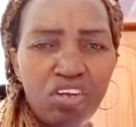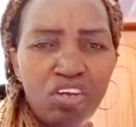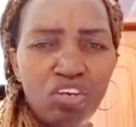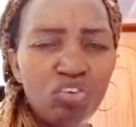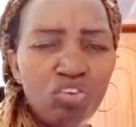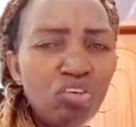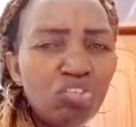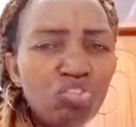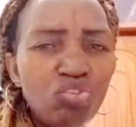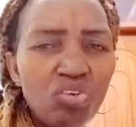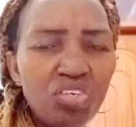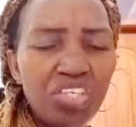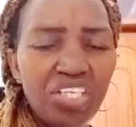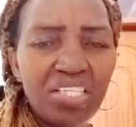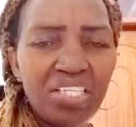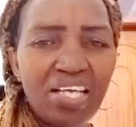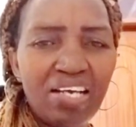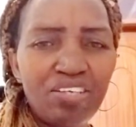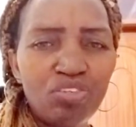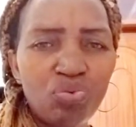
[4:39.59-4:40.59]
Not only
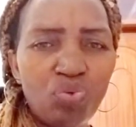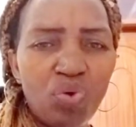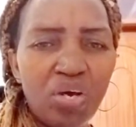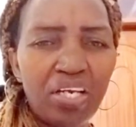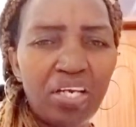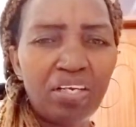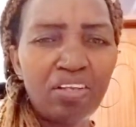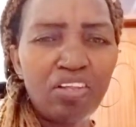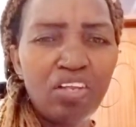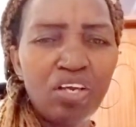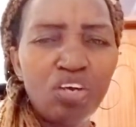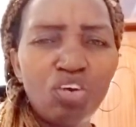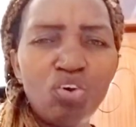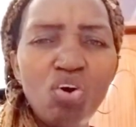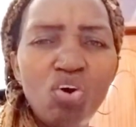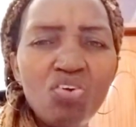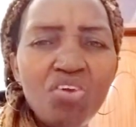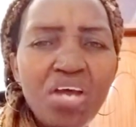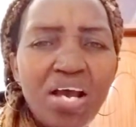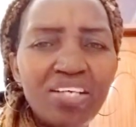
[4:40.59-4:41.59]
that one,
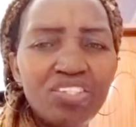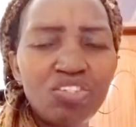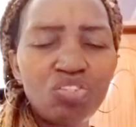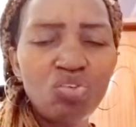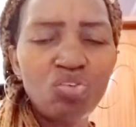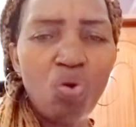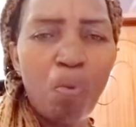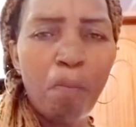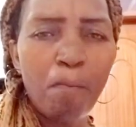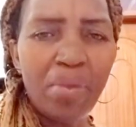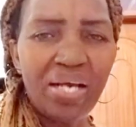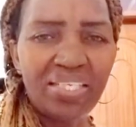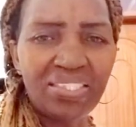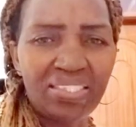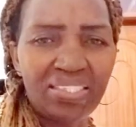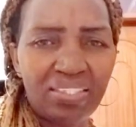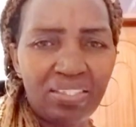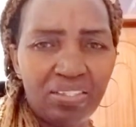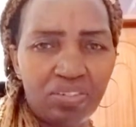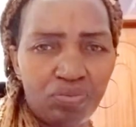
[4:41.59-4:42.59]
God has no
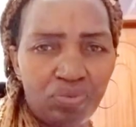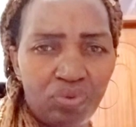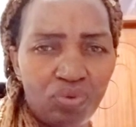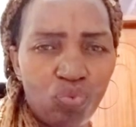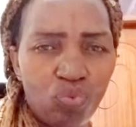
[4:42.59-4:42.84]
mercy